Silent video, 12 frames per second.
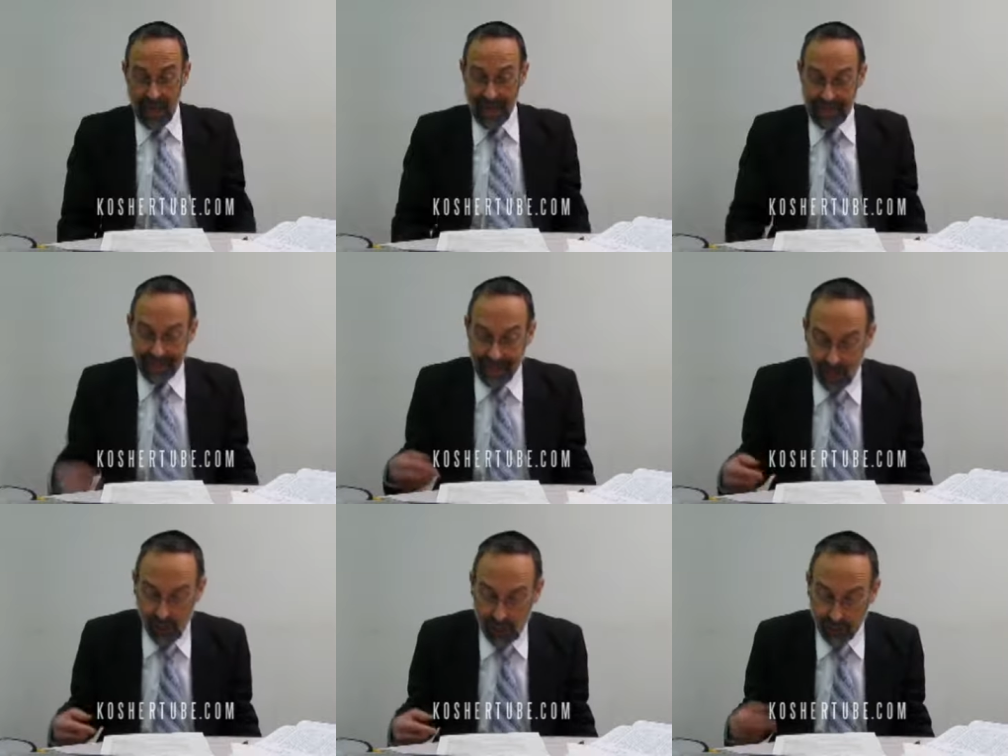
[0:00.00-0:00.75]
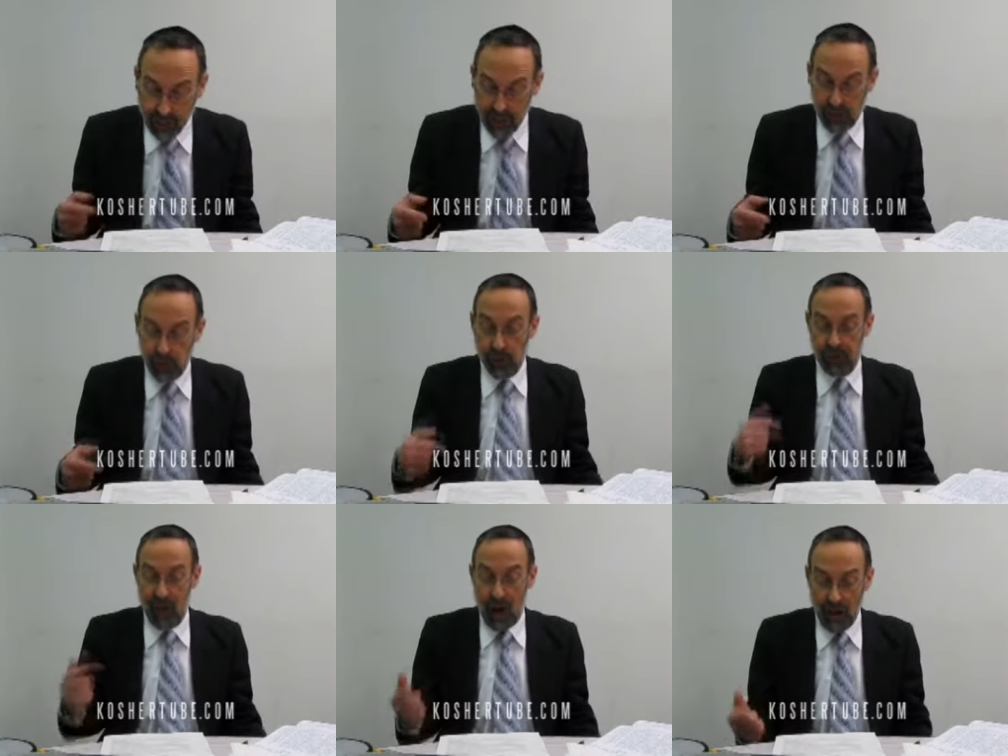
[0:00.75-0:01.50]
And he tells it first to his
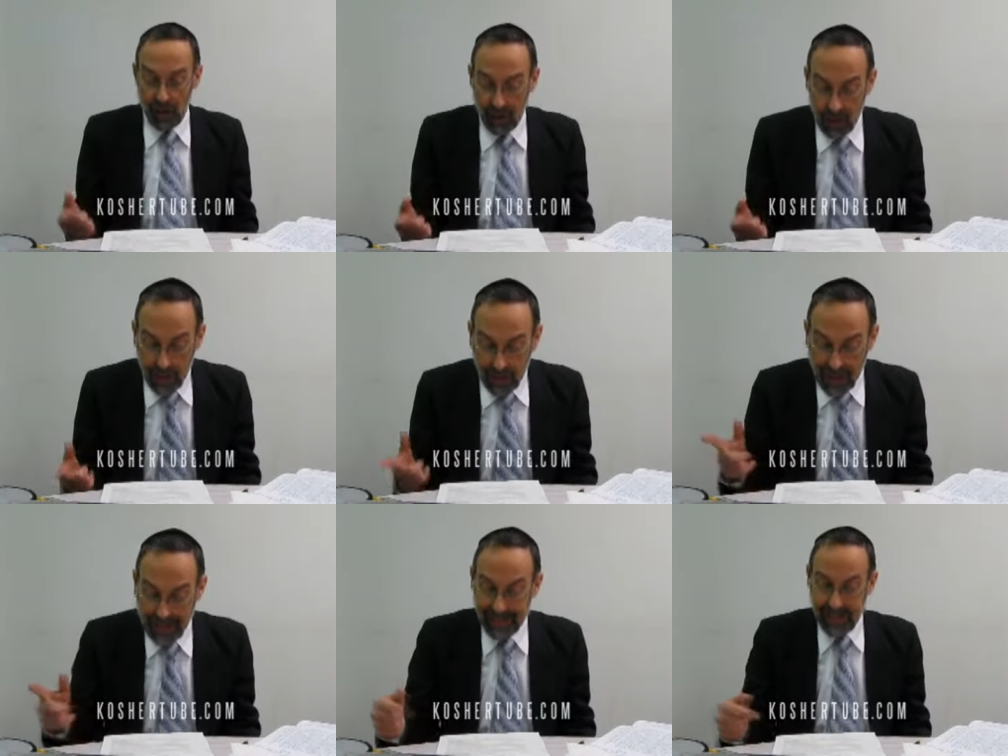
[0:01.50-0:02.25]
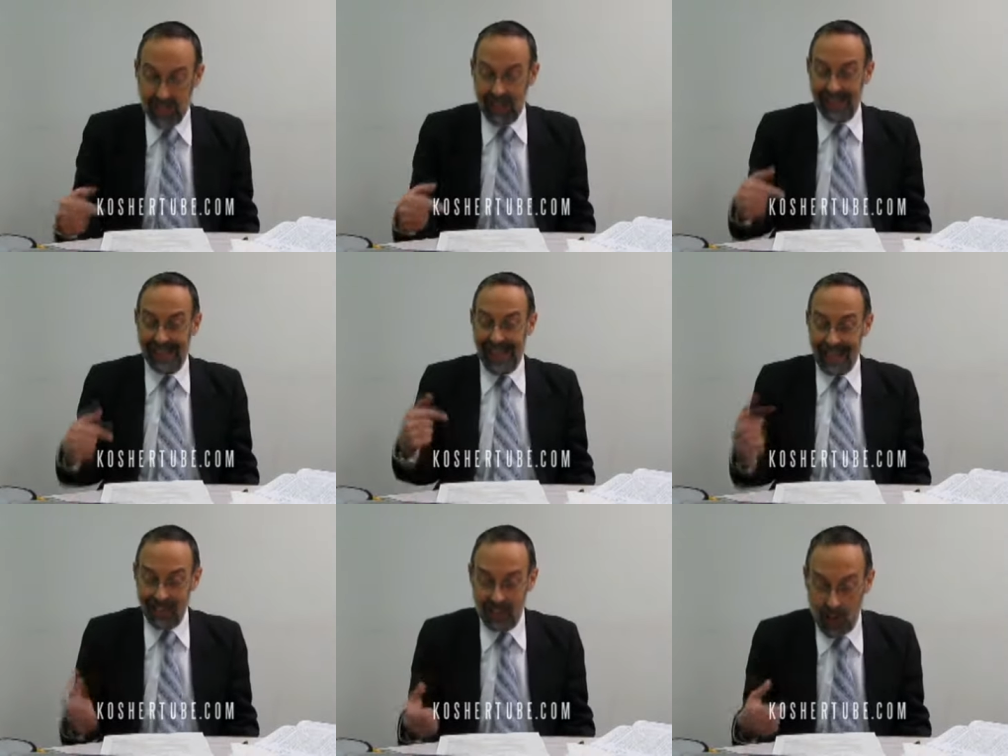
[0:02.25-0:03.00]
father, then he tells it a
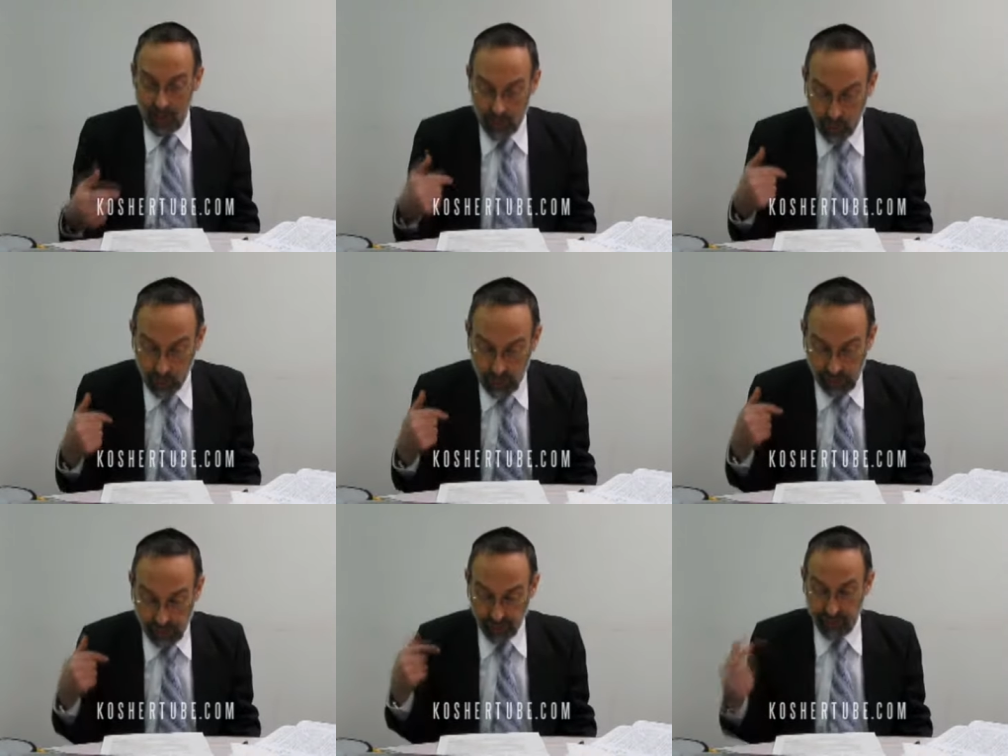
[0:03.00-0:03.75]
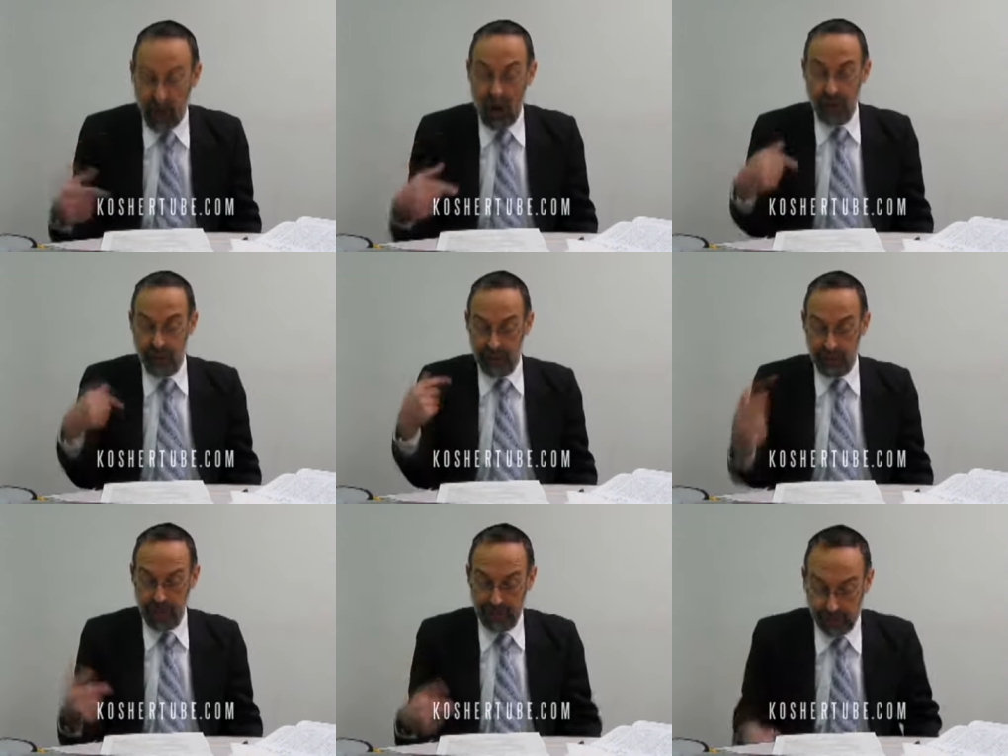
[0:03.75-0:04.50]
second time to his father in
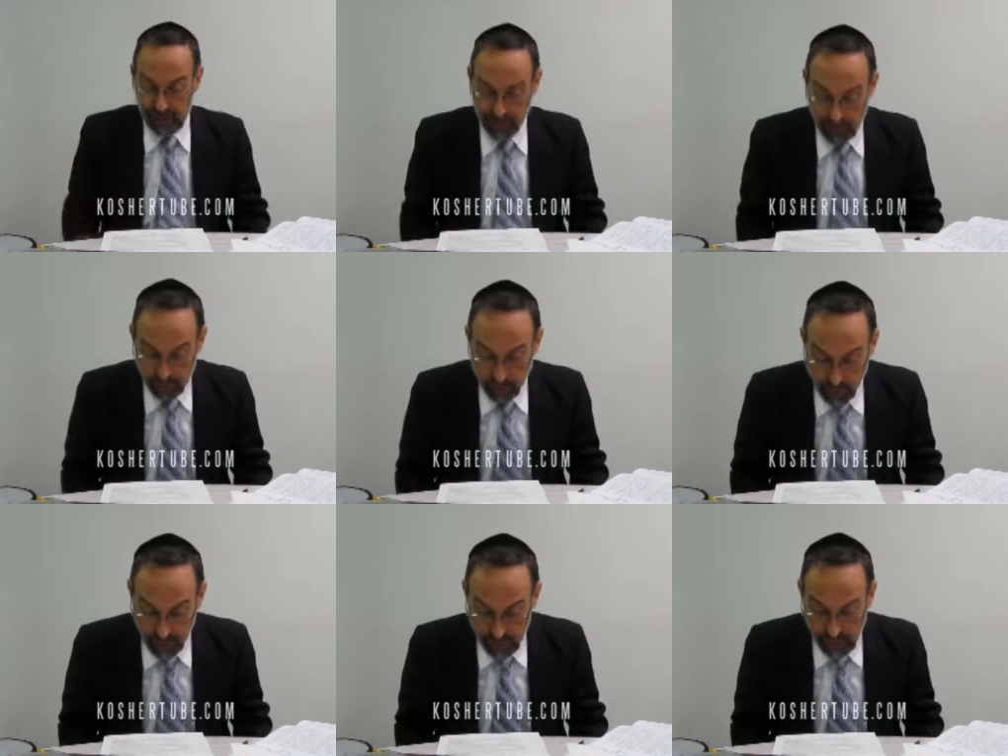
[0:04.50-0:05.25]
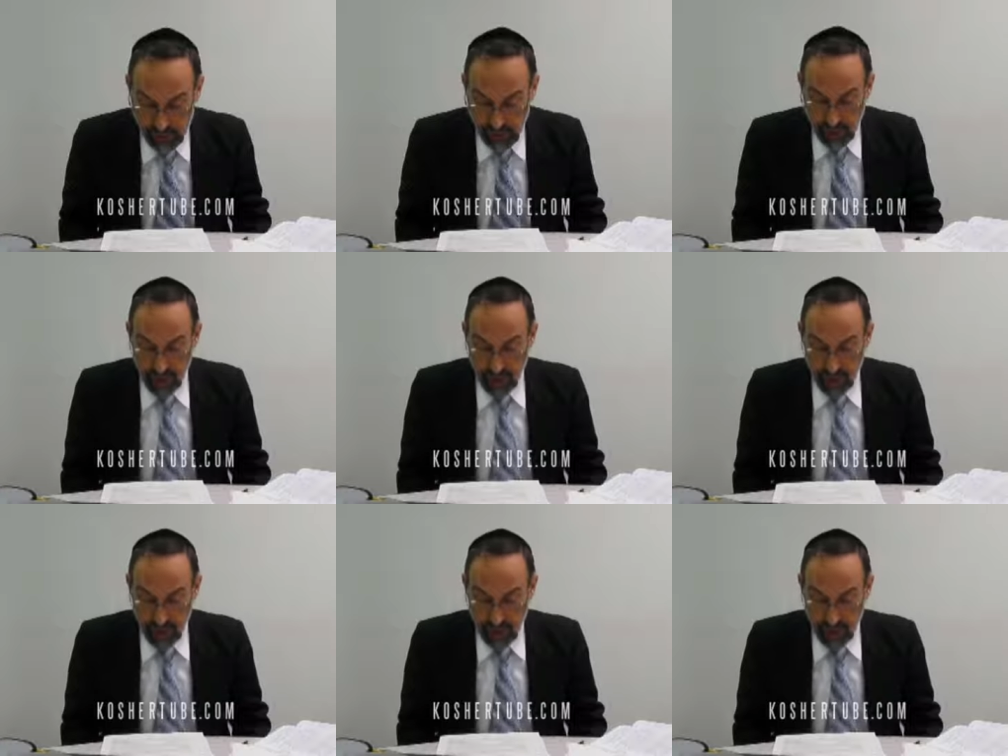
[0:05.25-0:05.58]
the presence of his brothers.